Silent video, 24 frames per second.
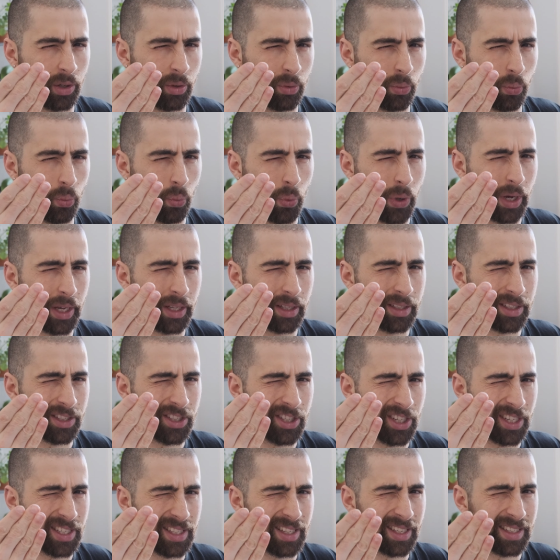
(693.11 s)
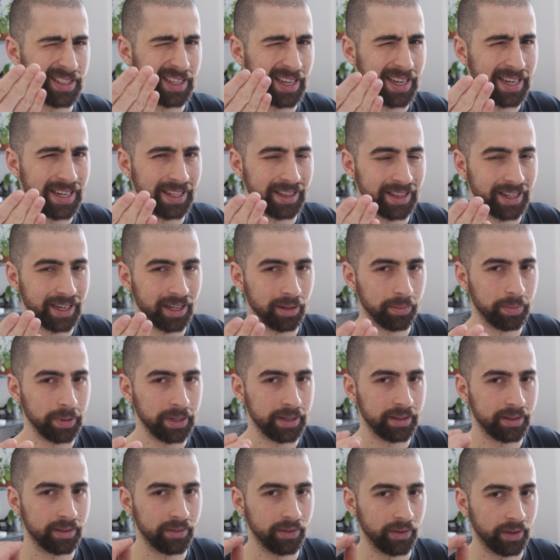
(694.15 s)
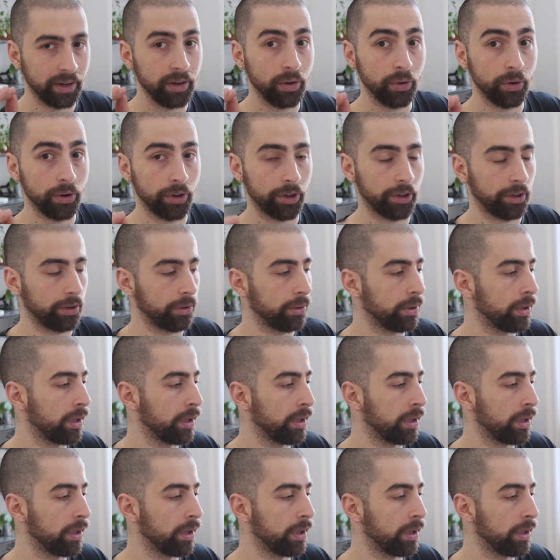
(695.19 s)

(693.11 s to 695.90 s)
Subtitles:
wiggles just a tiny little bit to annoy you.